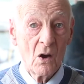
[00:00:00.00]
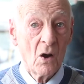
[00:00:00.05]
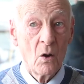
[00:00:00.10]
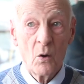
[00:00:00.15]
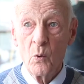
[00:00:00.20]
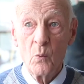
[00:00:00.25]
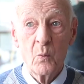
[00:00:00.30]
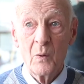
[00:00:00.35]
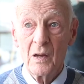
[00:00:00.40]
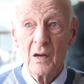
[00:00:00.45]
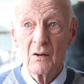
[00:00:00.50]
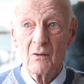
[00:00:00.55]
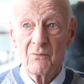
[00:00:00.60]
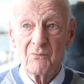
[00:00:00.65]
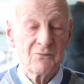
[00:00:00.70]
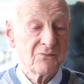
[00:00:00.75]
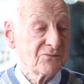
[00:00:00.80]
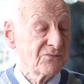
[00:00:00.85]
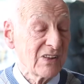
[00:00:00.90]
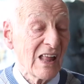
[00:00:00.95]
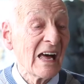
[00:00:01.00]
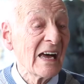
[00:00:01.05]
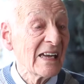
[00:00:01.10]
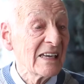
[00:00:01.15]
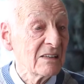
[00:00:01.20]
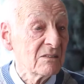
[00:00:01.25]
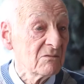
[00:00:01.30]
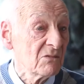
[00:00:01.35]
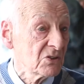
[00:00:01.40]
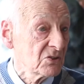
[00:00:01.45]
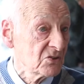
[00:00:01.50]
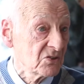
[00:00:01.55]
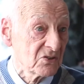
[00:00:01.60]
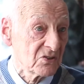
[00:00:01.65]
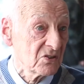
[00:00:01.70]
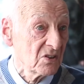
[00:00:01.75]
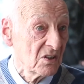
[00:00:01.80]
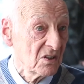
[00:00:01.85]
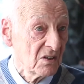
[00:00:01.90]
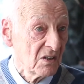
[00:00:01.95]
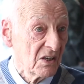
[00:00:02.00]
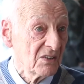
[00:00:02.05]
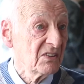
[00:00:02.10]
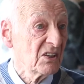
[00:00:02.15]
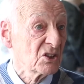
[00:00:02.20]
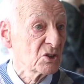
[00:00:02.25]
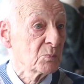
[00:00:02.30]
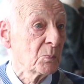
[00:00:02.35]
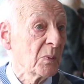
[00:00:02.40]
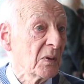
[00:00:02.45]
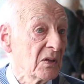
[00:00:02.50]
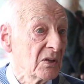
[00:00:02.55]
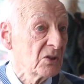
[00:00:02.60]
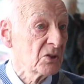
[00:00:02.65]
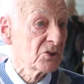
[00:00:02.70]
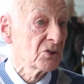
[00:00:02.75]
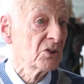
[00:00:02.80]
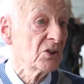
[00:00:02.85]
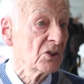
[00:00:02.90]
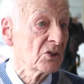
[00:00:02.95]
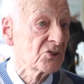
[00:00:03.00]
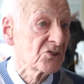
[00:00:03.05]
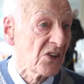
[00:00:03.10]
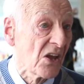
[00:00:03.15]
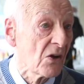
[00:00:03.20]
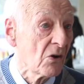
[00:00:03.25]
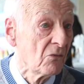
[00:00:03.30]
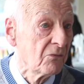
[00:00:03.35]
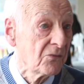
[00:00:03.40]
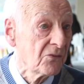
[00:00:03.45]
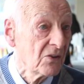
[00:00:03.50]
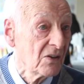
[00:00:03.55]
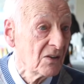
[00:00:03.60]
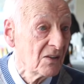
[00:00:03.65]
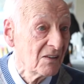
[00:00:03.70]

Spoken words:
Oh well, flying was an experience in itself.